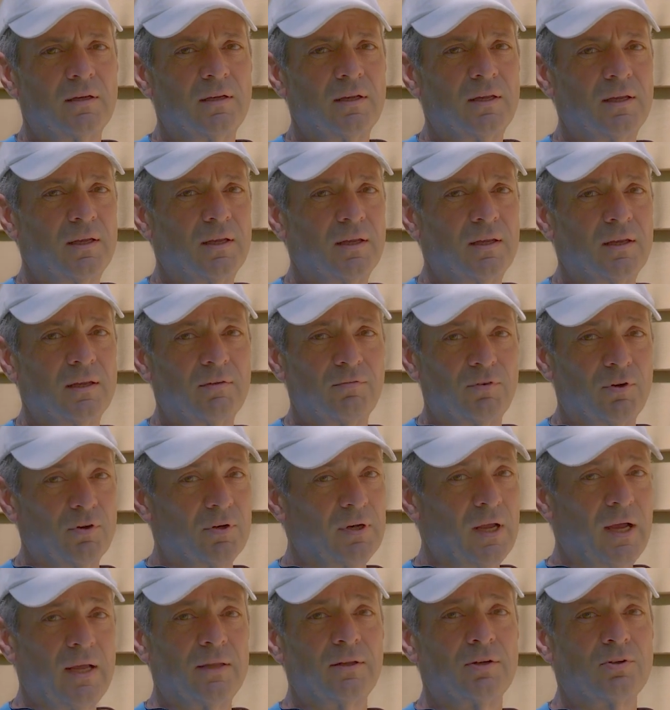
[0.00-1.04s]
and if you're
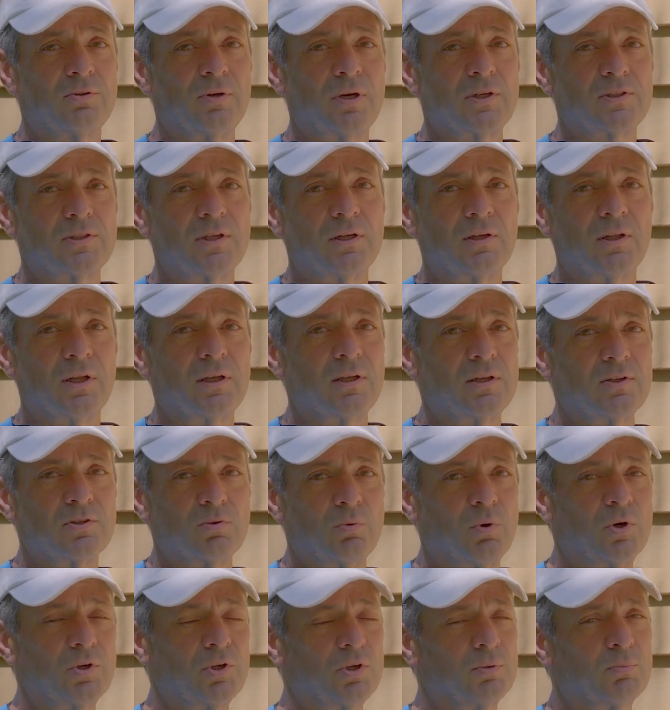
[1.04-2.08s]
not in the direct sunlight, is the
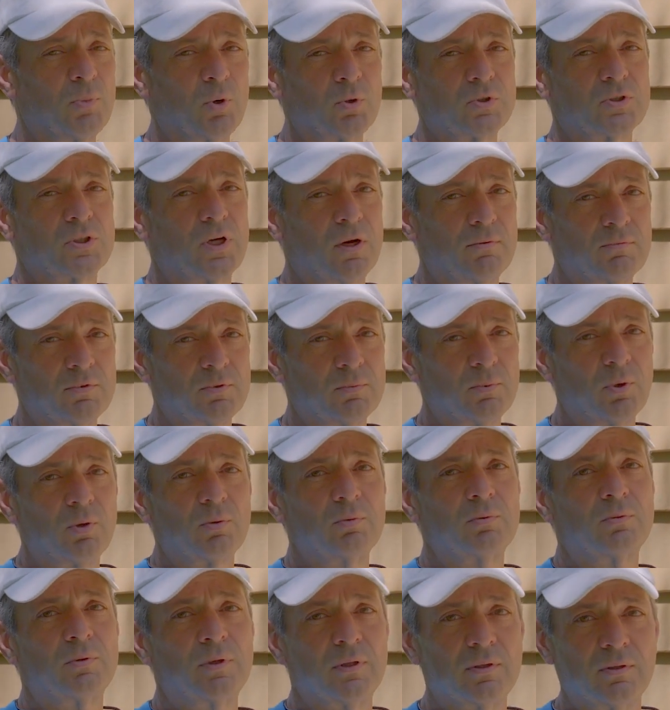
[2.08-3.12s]
one you're most
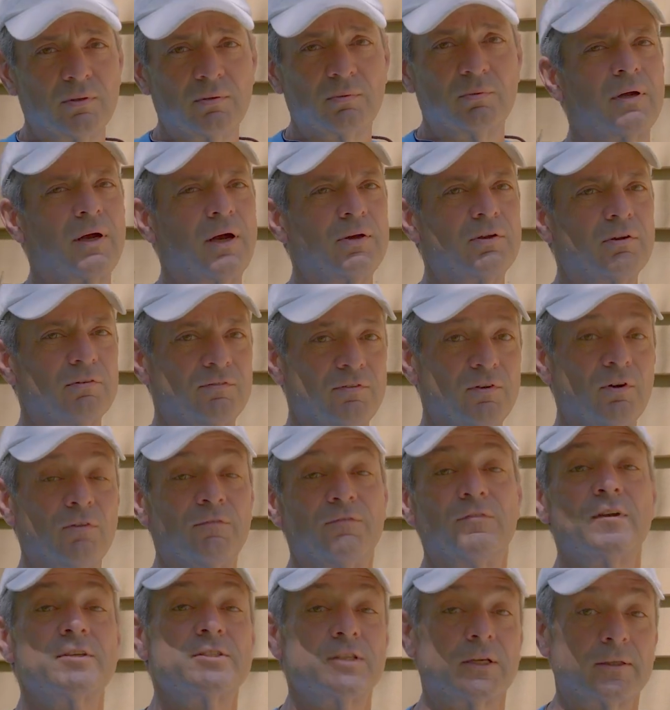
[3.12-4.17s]
comfortable with, how you feel
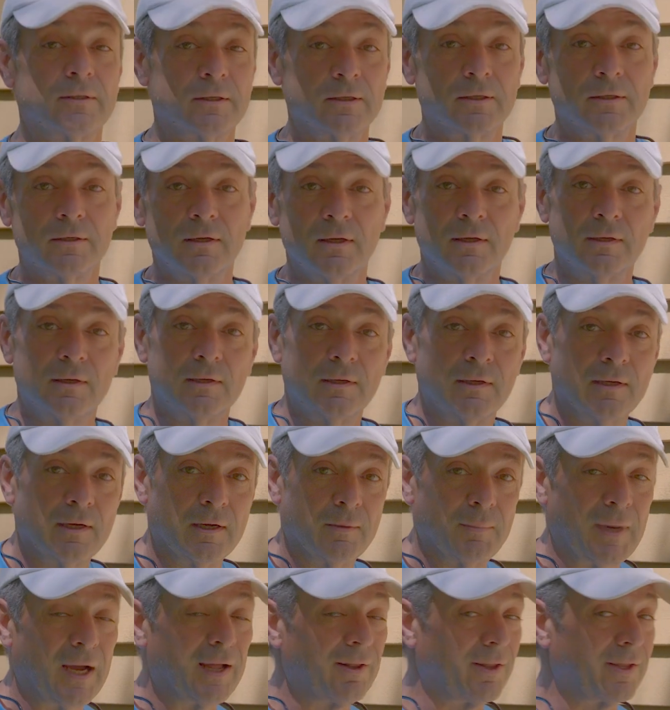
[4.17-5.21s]
physically.
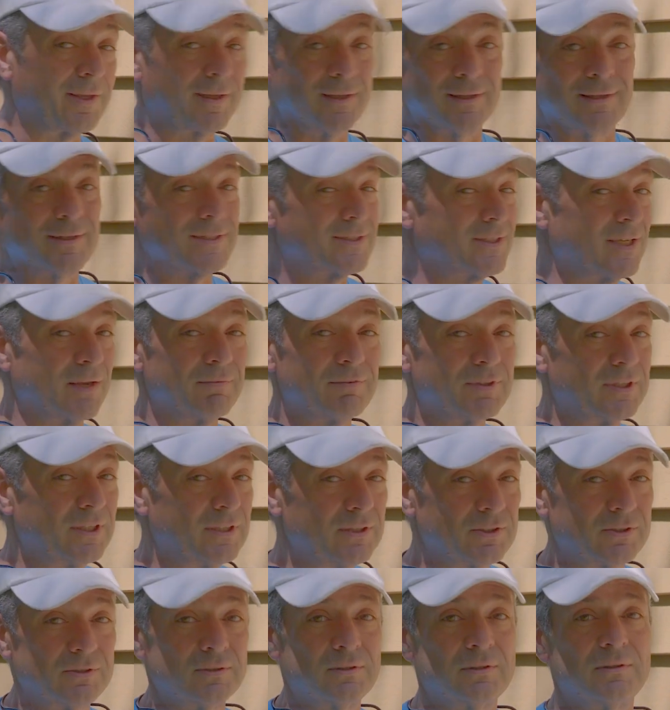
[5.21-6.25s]
I like it in the
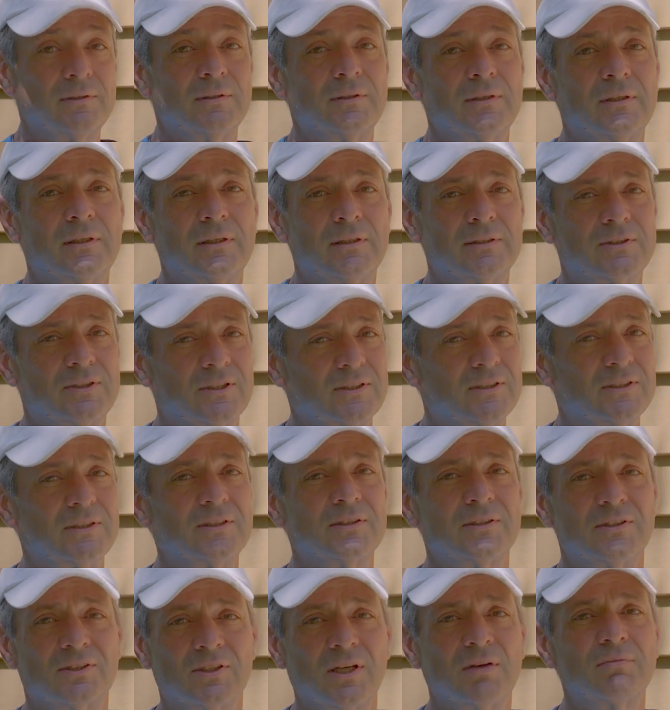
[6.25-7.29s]
70s. 60s
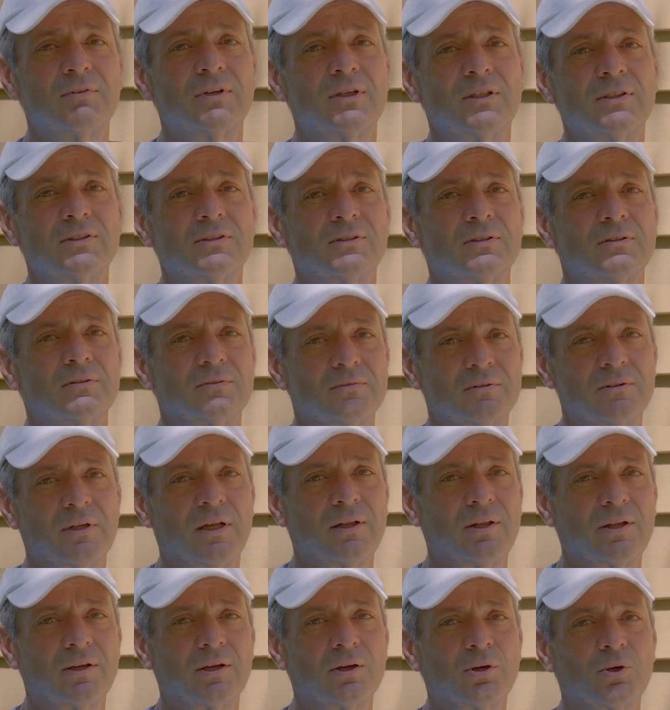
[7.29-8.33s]
and 70s. I
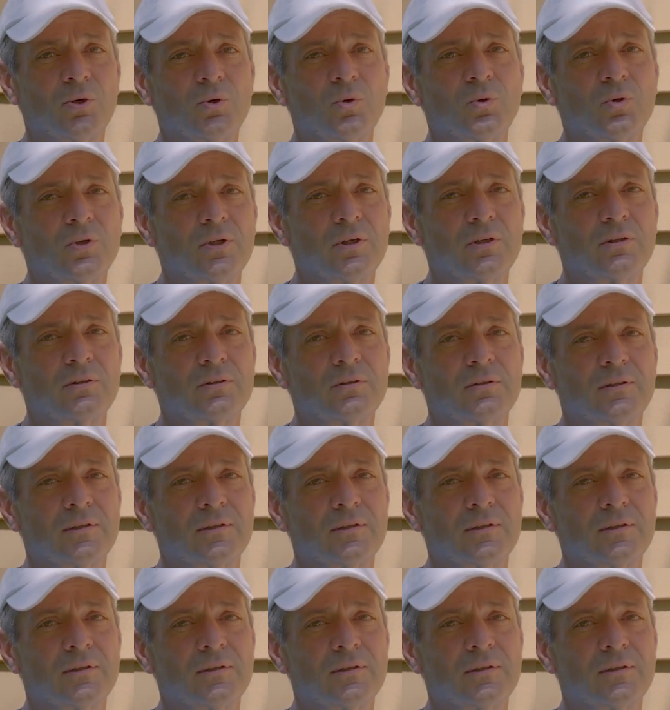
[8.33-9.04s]
like it cooler.